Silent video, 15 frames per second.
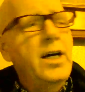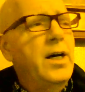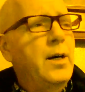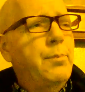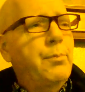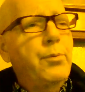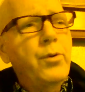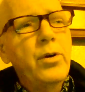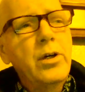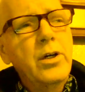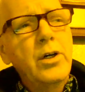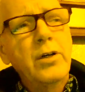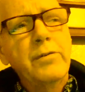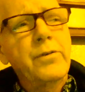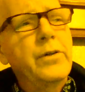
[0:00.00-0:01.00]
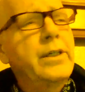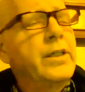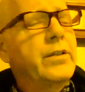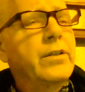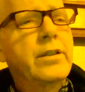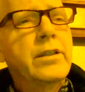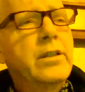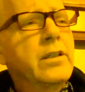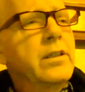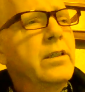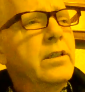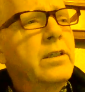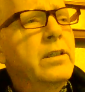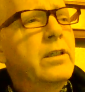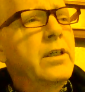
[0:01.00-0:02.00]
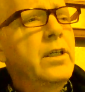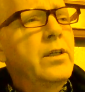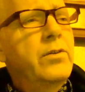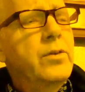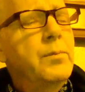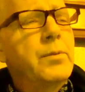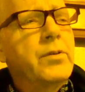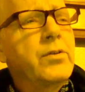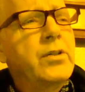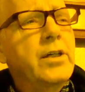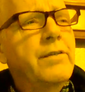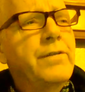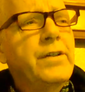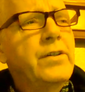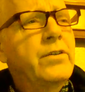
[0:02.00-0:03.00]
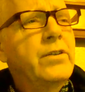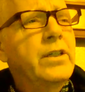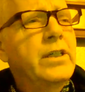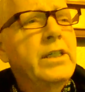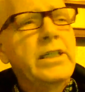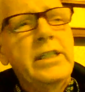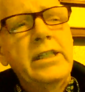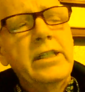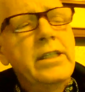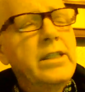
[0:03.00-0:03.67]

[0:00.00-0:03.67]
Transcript: an uproar over it. Some of the stuff he said.